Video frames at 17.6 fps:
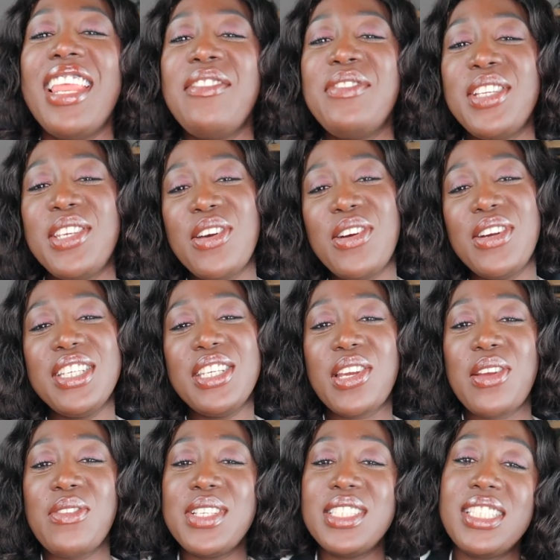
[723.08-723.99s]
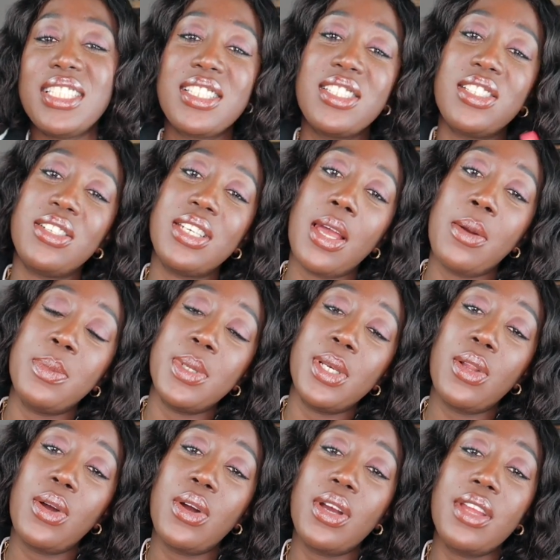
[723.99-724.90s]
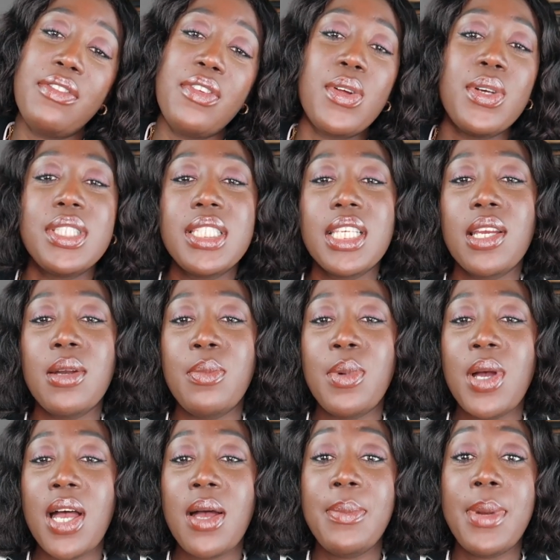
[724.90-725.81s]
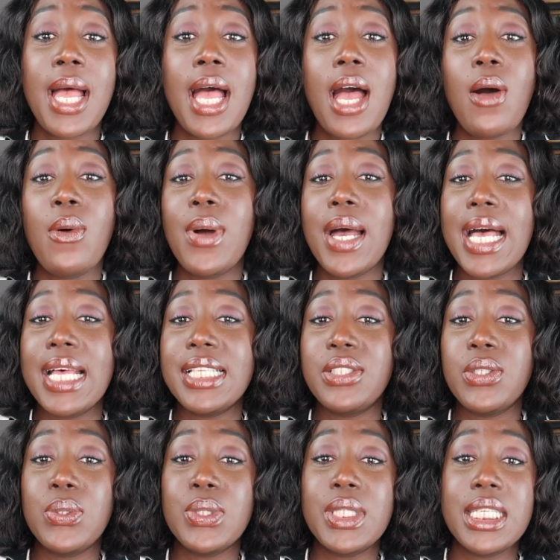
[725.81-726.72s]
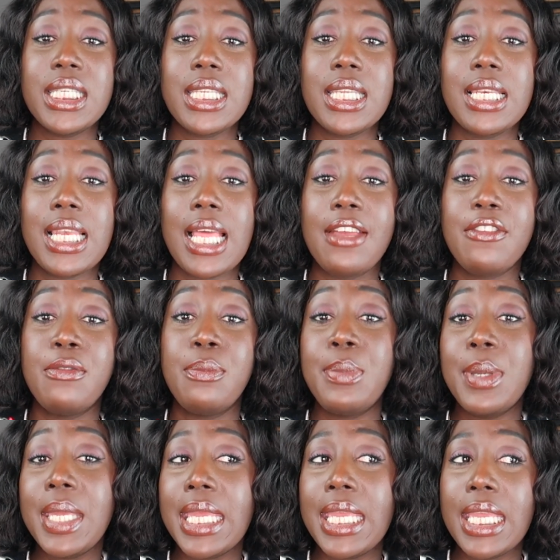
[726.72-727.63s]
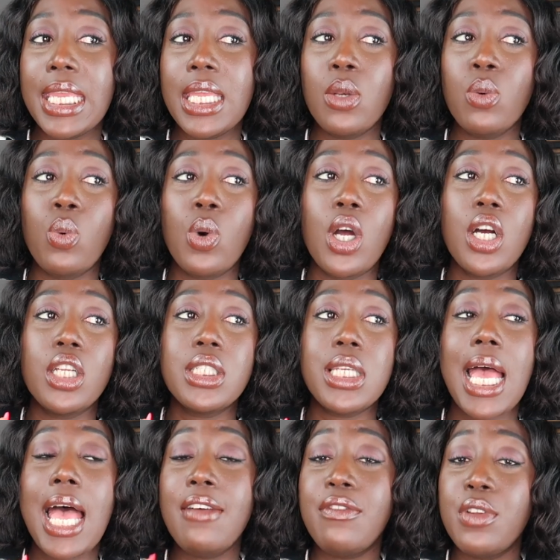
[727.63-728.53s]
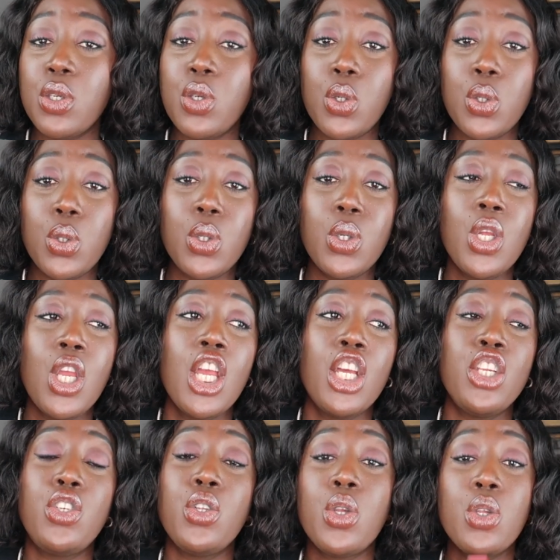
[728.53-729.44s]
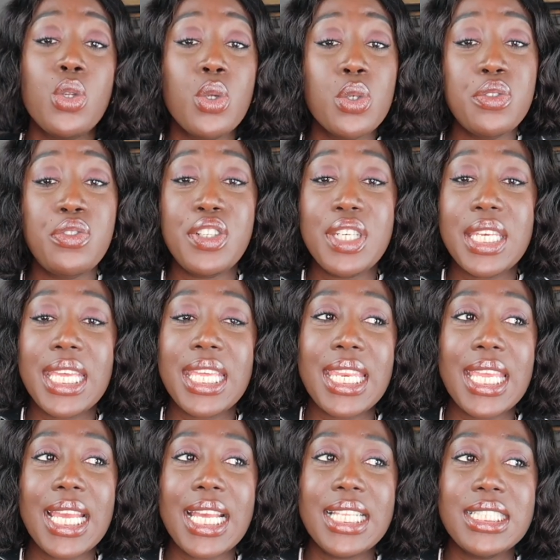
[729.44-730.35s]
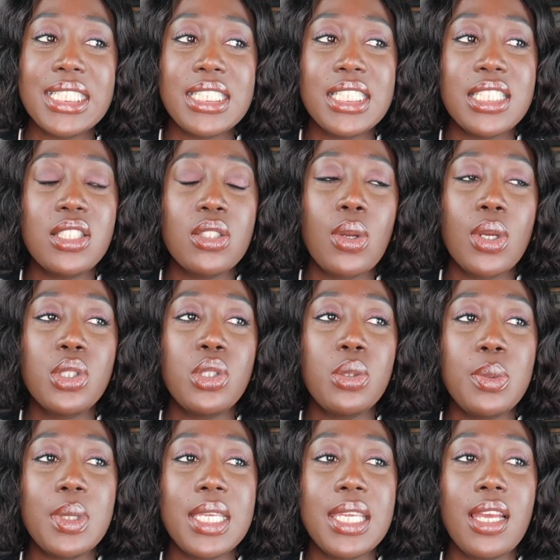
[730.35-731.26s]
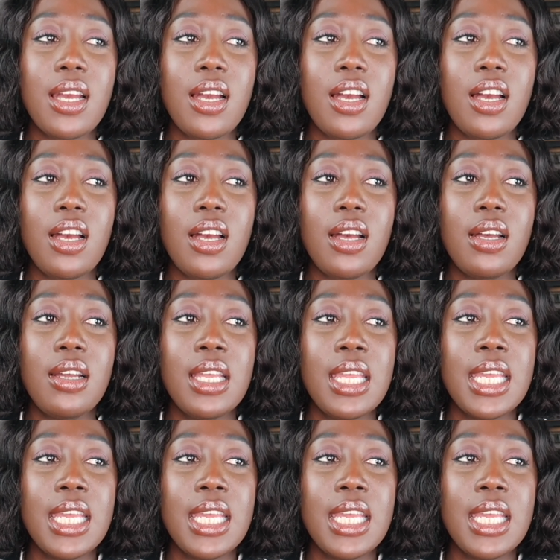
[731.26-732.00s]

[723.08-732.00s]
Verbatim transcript: let me know in the comment section down below if you're a single mom how has your dating life been what avenue do you use for dating i think this is going to be uh,